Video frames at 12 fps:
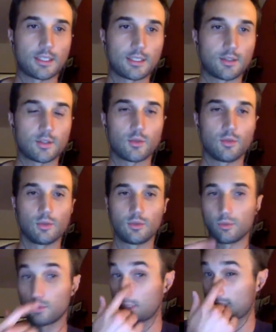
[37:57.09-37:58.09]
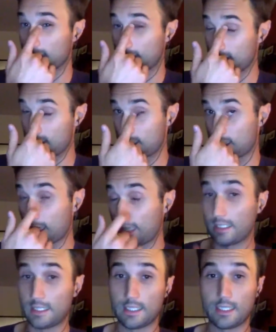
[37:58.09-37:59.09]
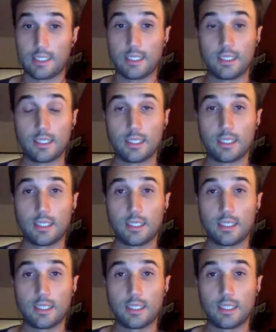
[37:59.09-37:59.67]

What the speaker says: It's also slightly,